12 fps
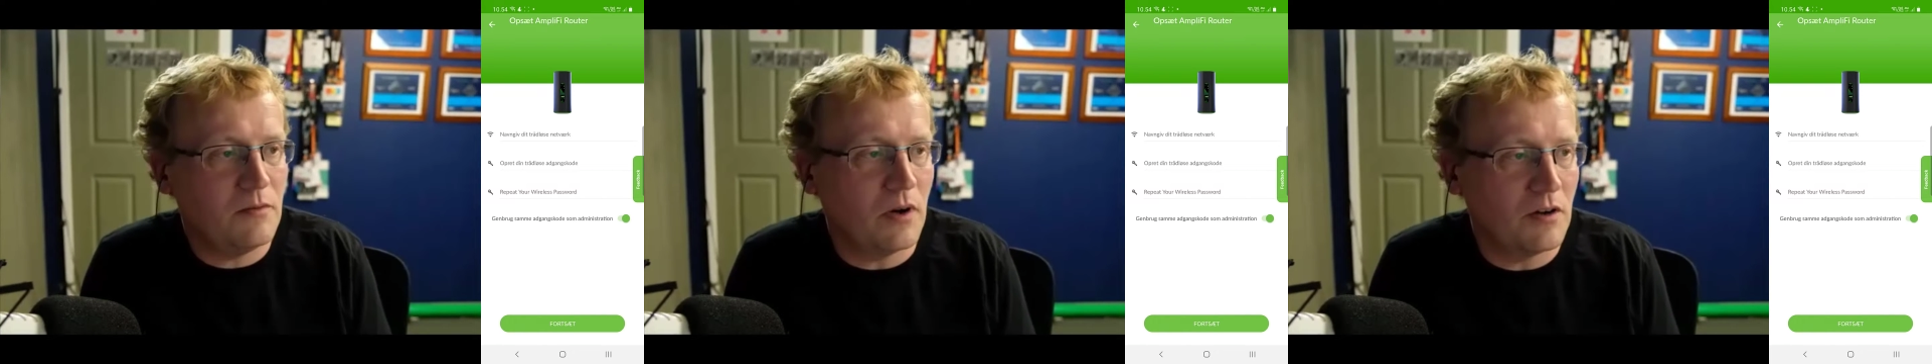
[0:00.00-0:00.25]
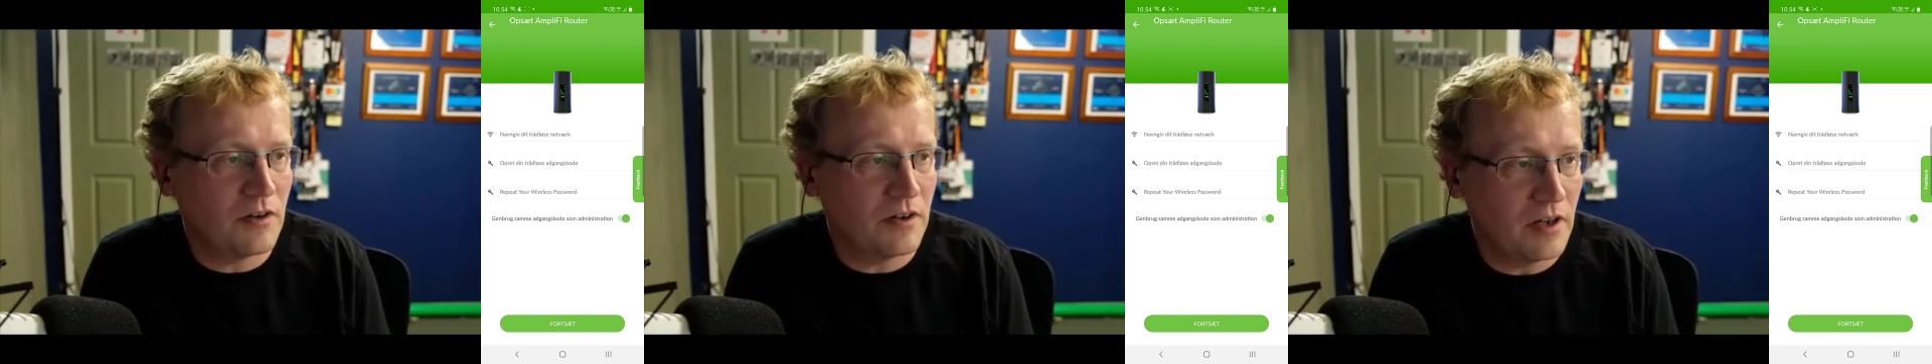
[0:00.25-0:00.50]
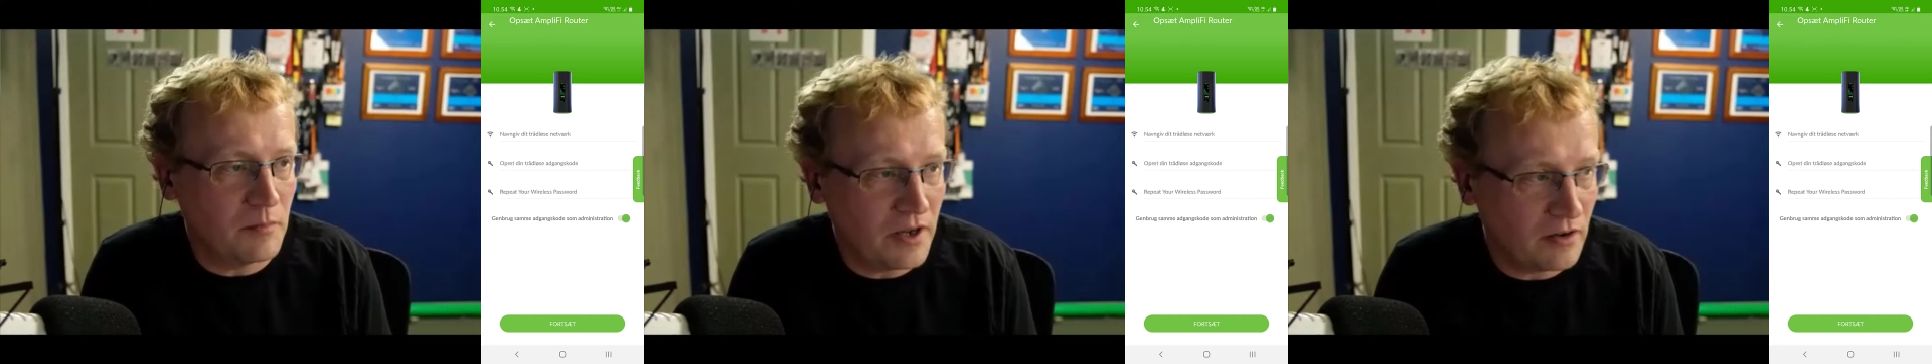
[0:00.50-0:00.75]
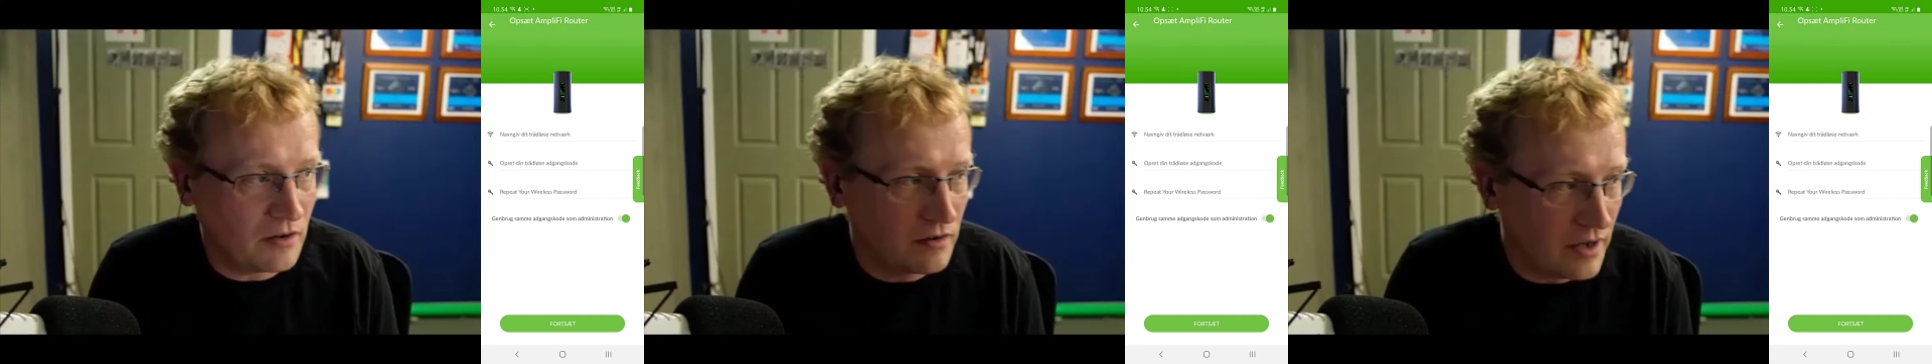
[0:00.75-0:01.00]
Wi-Fi name.
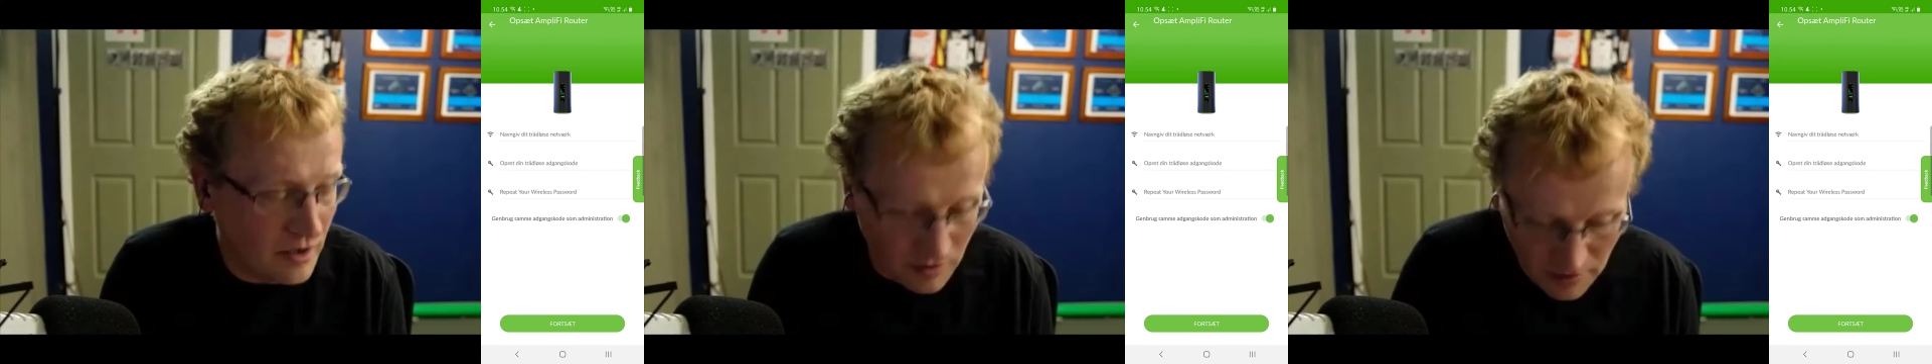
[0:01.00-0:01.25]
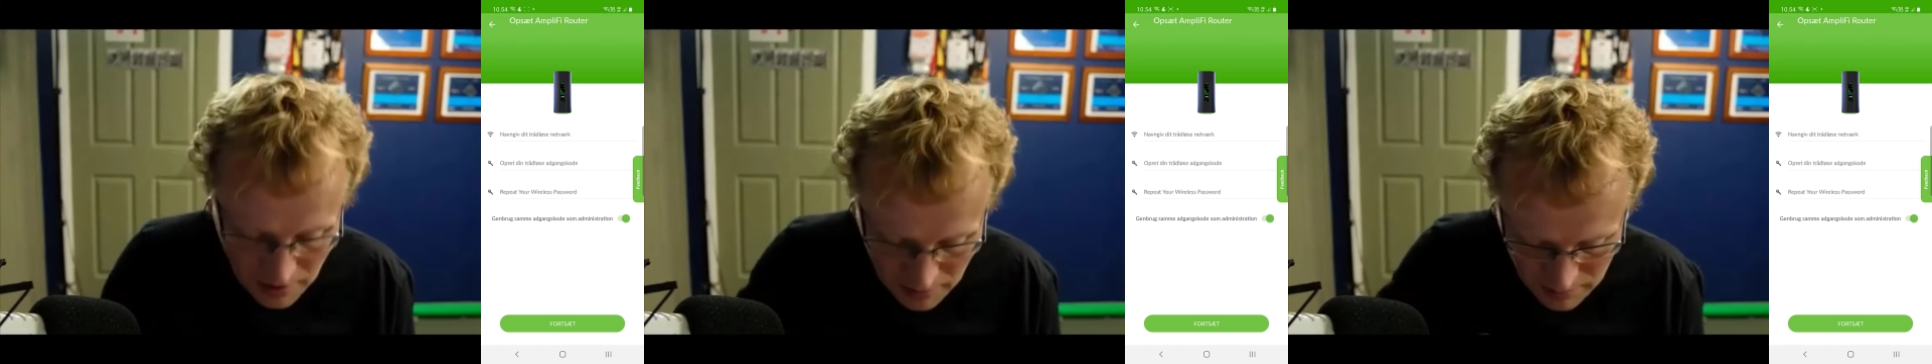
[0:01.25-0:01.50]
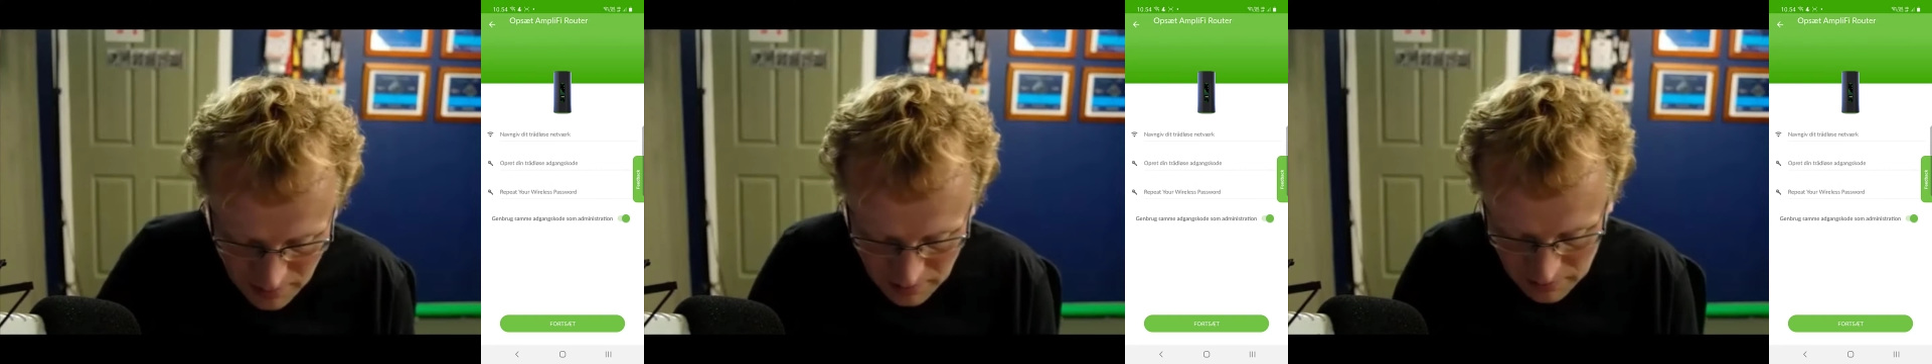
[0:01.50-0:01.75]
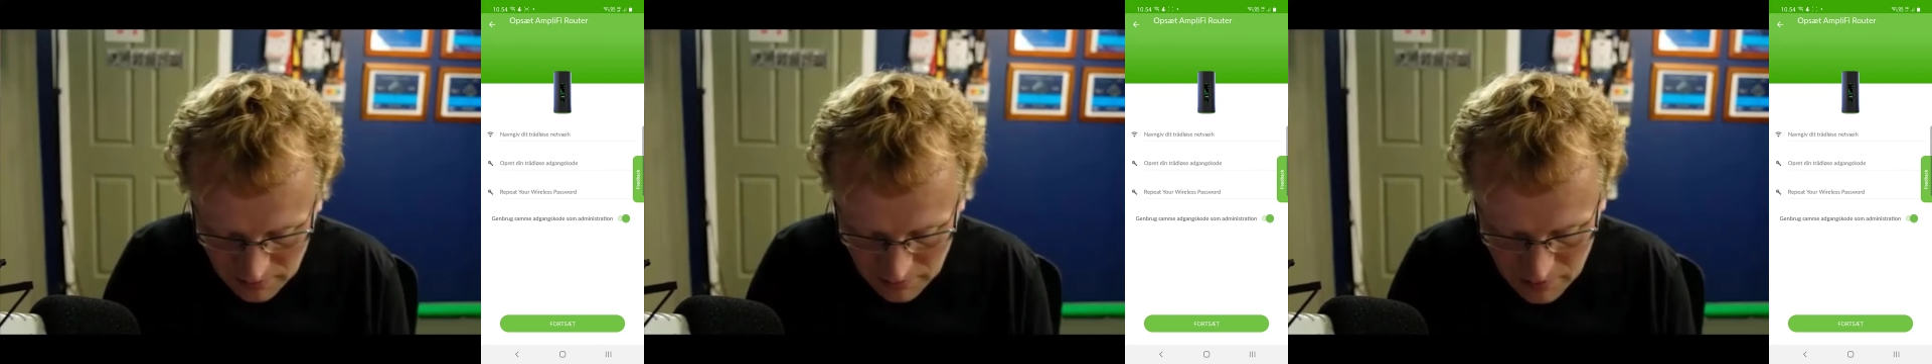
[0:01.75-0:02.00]
Hang on, hang on, hang on,
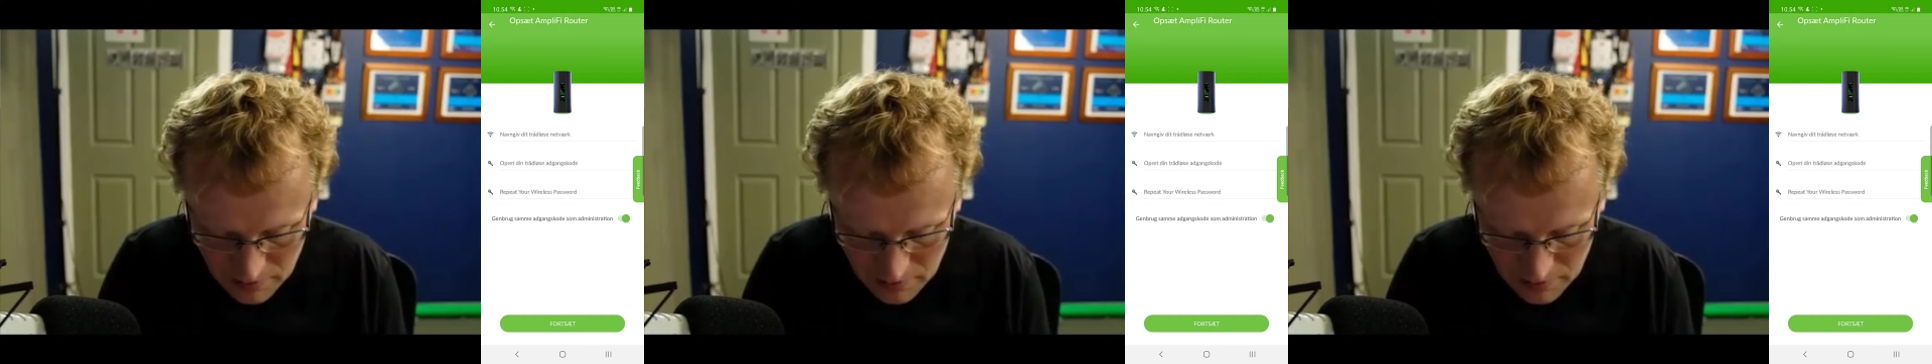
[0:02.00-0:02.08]
hang on.